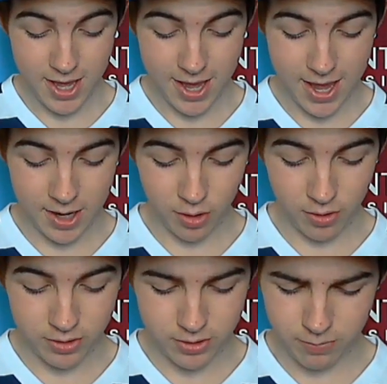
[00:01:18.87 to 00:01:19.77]
And
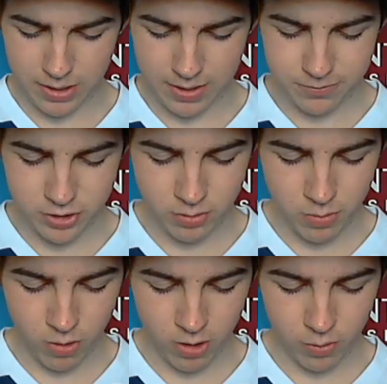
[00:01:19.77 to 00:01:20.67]
we have two
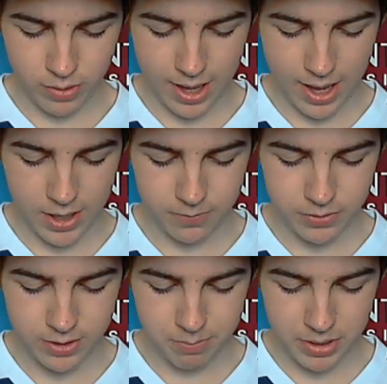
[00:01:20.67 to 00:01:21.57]
more. We have
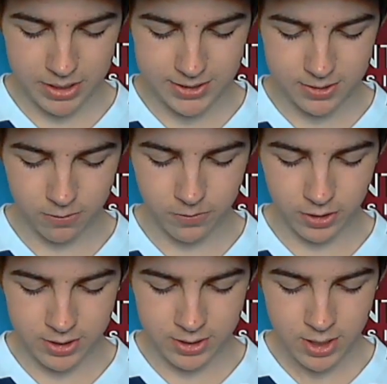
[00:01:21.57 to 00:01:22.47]
the biggest
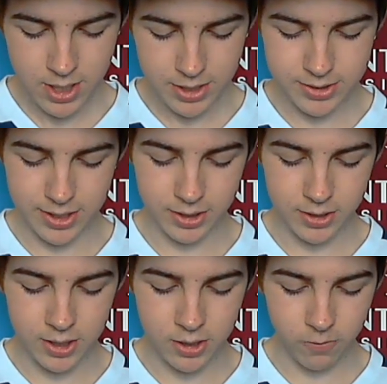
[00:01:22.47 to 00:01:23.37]
villain saying
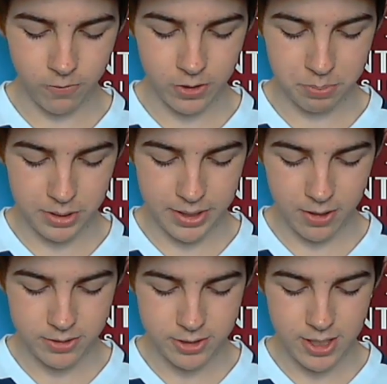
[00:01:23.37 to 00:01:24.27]
gutted for the
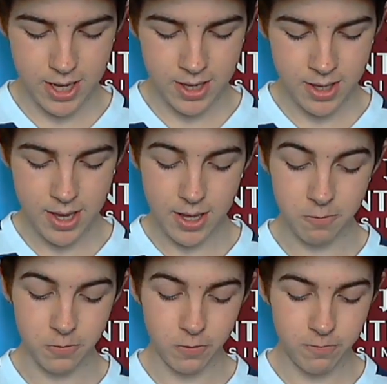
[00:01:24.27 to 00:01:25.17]
players today and
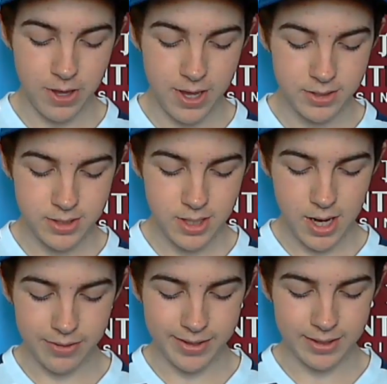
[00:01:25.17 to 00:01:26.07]
for the fans.
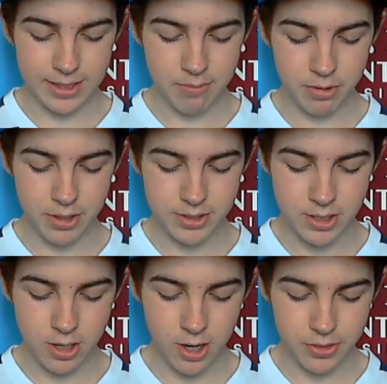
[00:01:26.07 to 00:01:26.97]
I think Lambert is
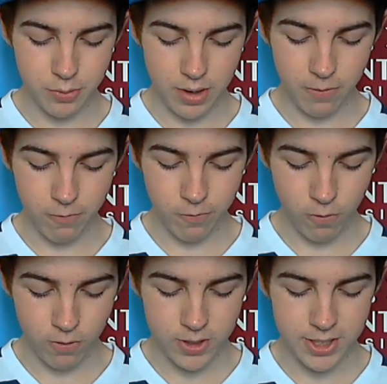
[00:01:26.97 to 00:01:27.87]
not the way
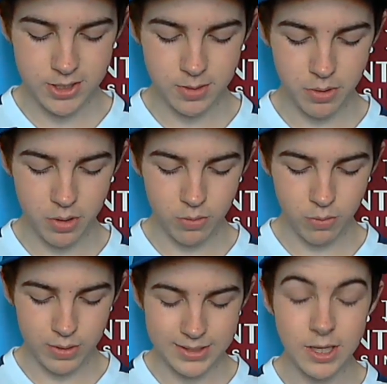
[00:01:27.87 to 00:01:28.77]
forward. It's about
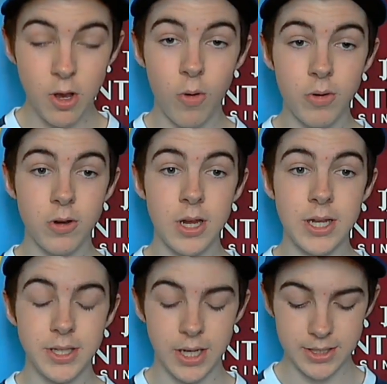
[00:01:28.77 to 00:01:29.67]
what the owner
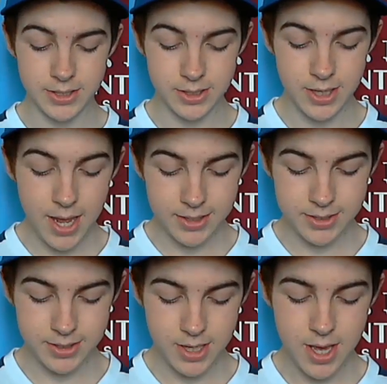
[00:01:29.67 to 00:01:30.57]
does
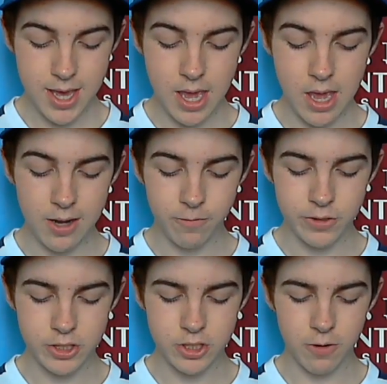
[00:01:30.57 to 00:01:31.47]
next. And to
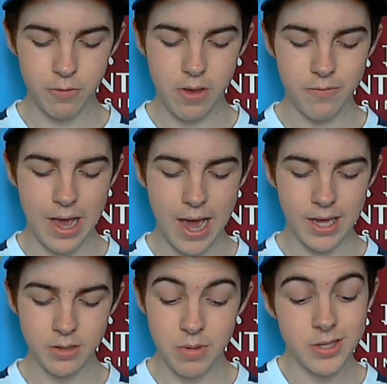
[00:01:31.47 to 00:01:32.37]
finish it off, we have
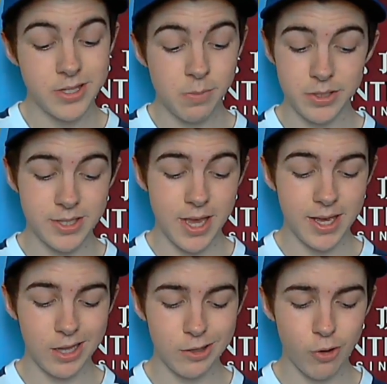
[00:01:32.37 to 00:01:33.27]
Adam simply
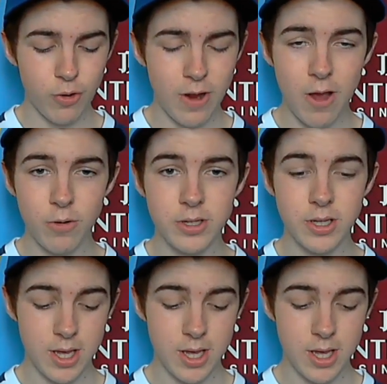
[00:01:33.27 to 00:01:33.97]
saying Lerner out,